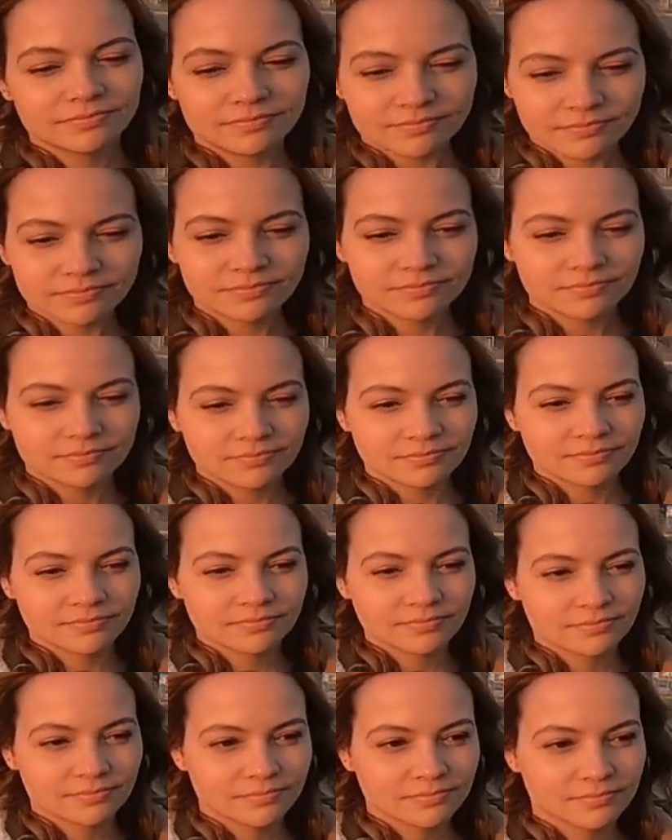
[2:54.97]

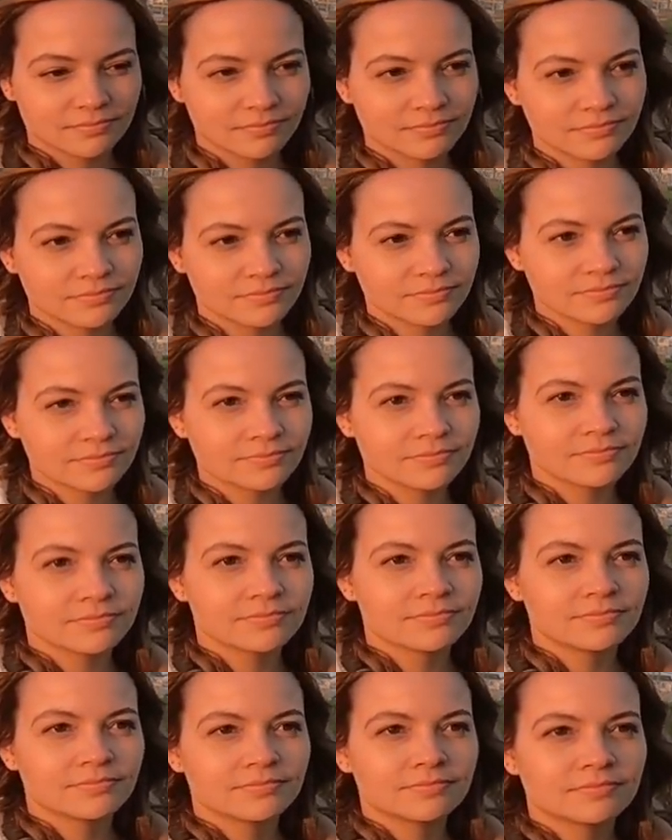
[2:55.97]

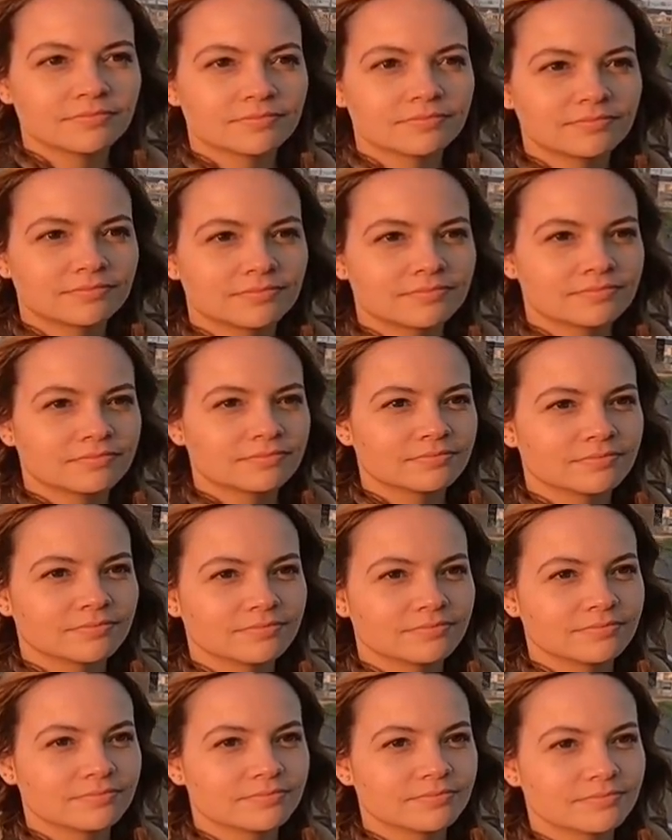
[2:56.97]

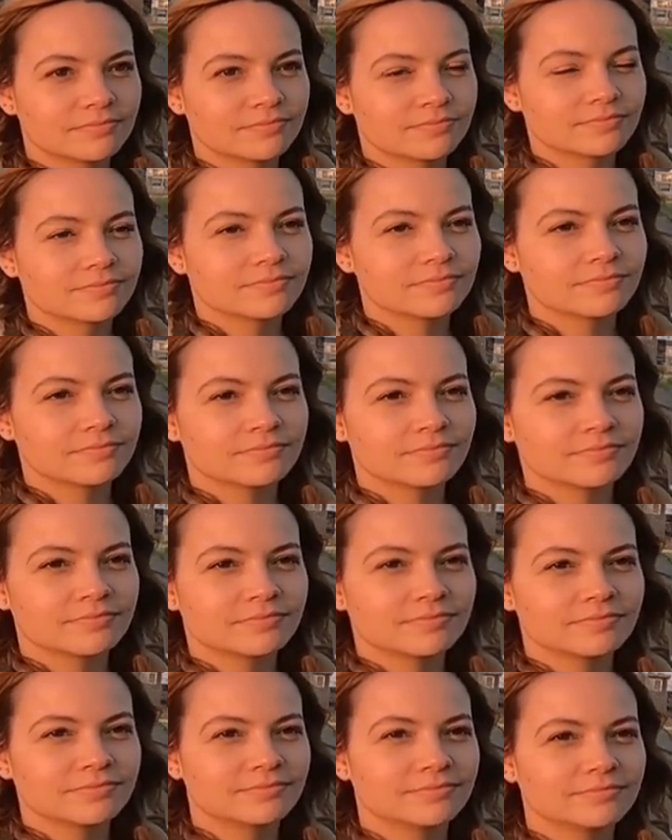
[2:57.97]

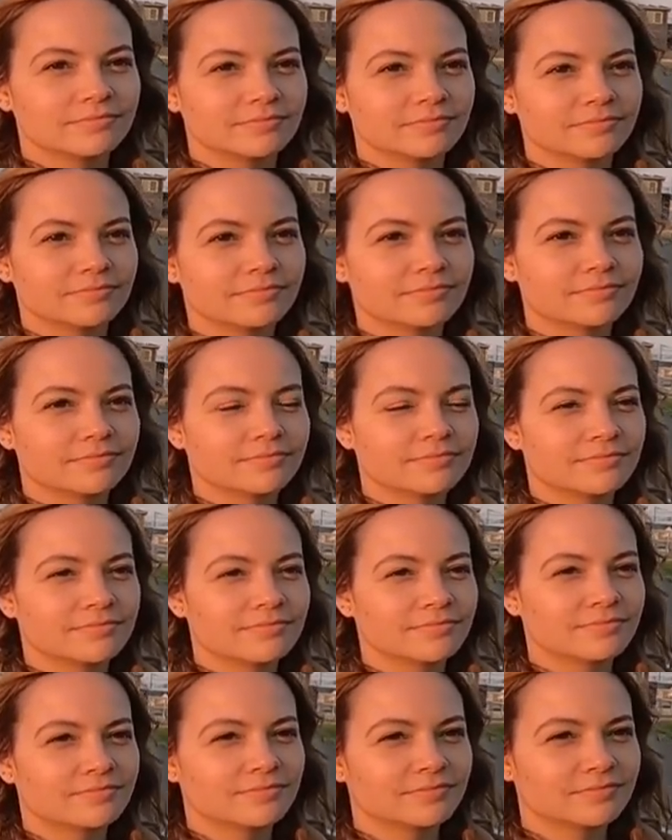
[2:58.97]

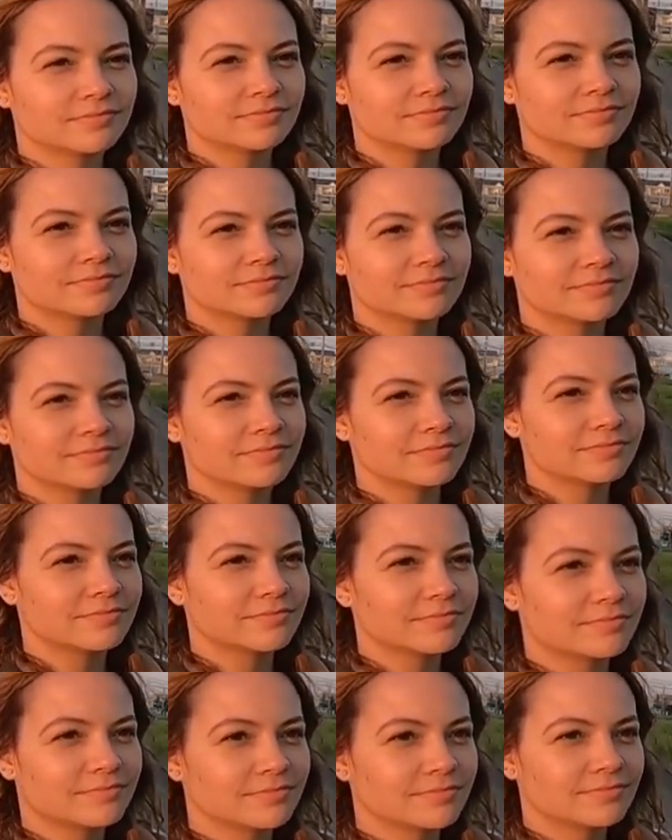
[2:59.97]

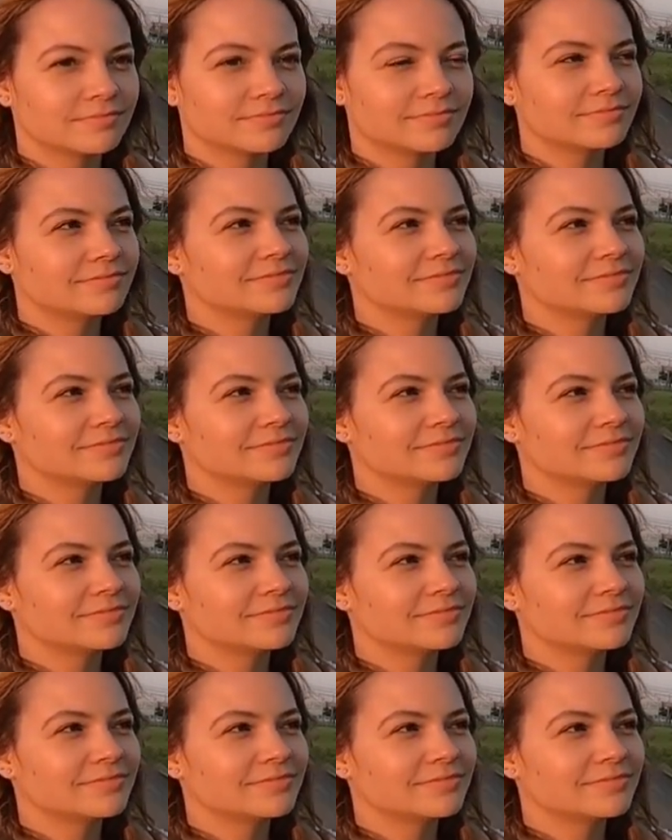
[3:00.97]
[no speech]